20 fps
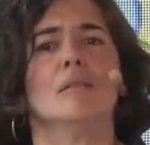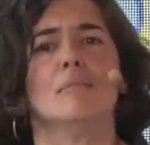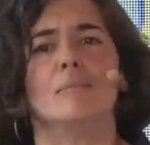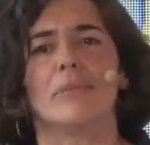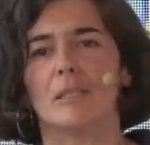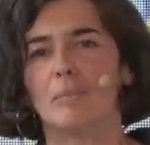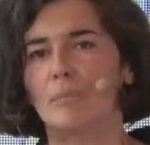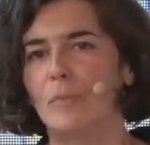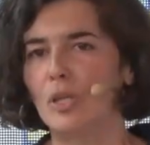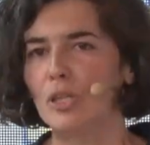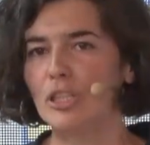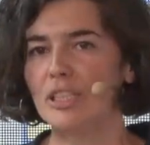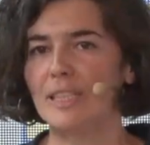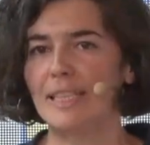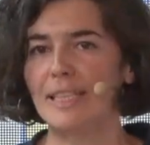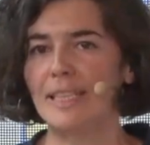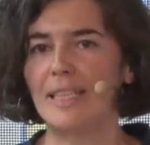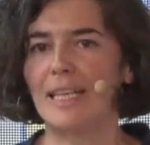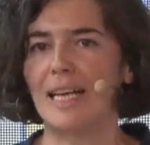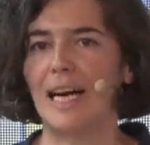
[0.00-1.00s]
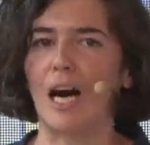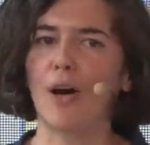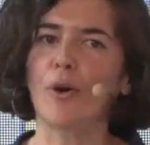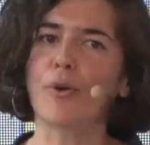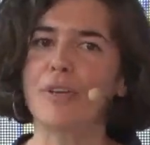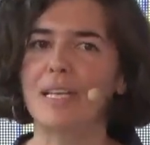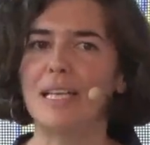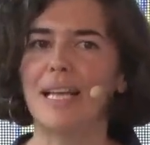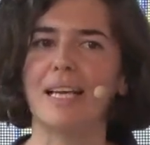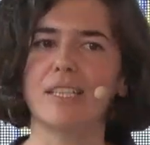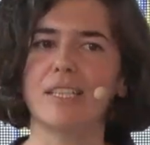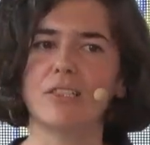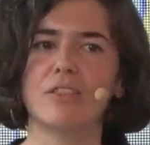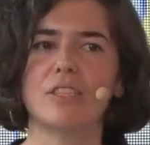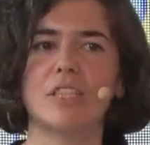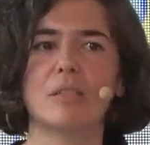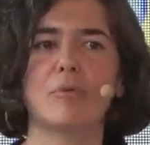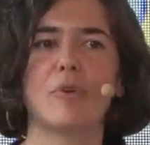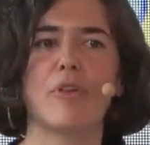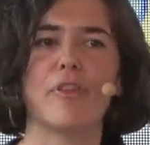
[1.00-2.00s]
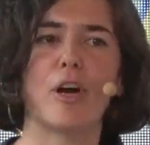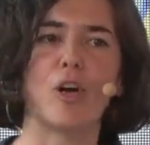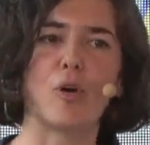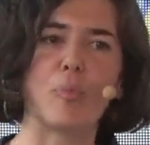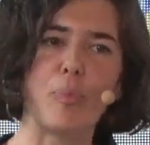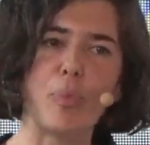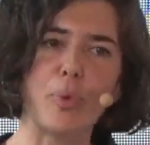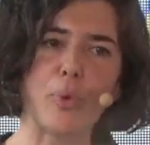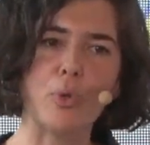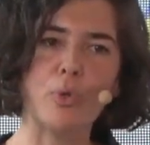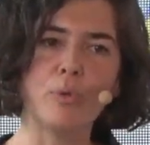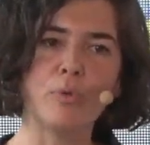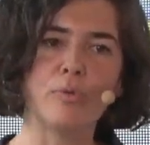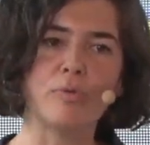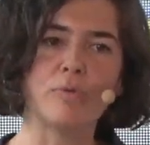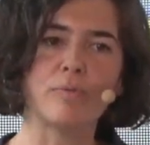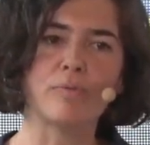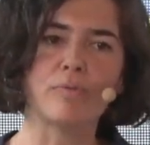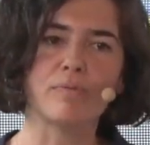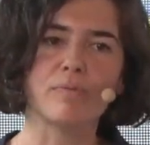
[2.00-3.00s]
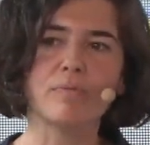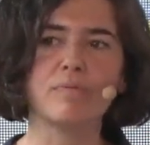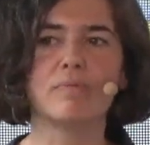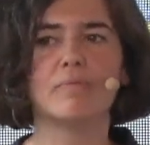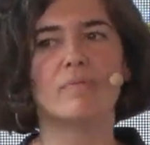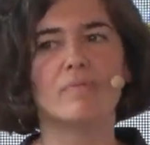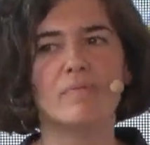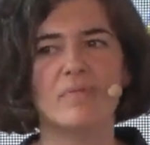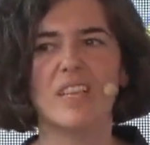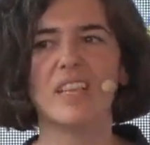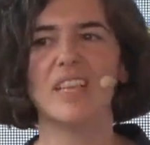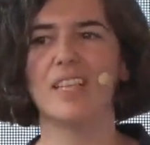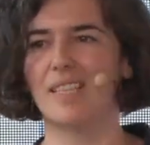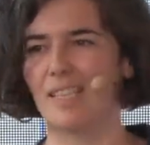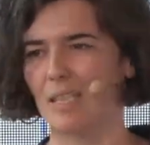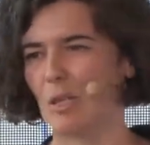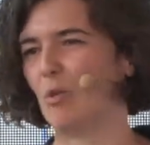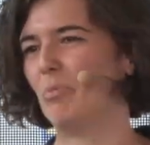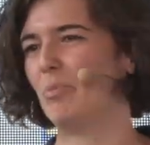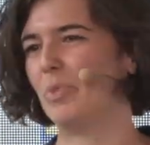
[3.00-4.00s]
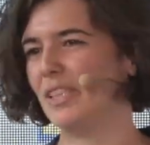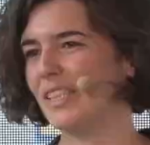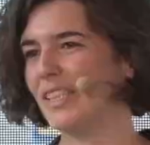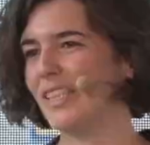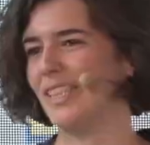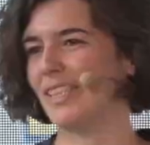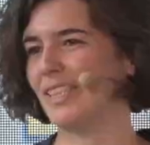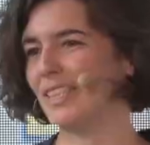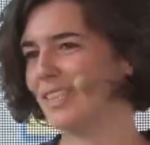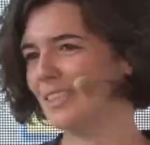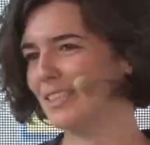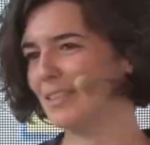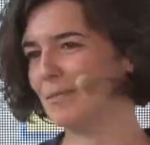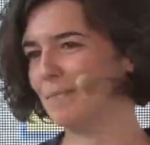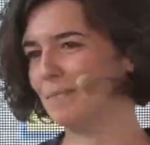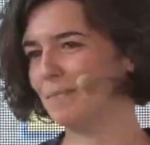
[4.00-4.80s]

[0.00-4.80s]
But mostly our relationship with our poo, it's complicated.